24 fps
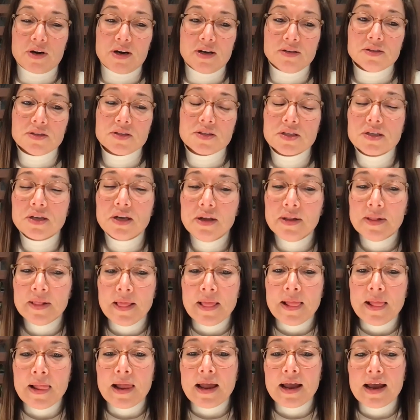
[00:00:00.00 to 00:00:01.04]
brands.
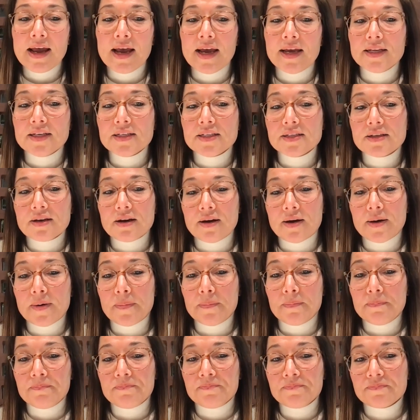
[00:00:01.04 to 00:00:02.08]
And,
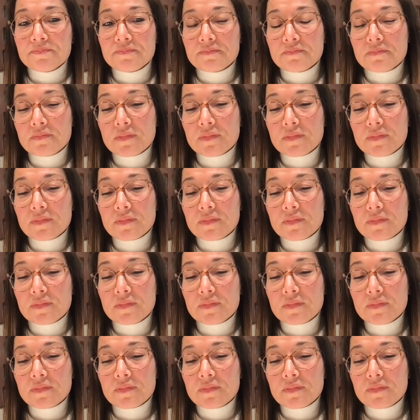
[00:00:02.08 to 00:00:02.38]
um,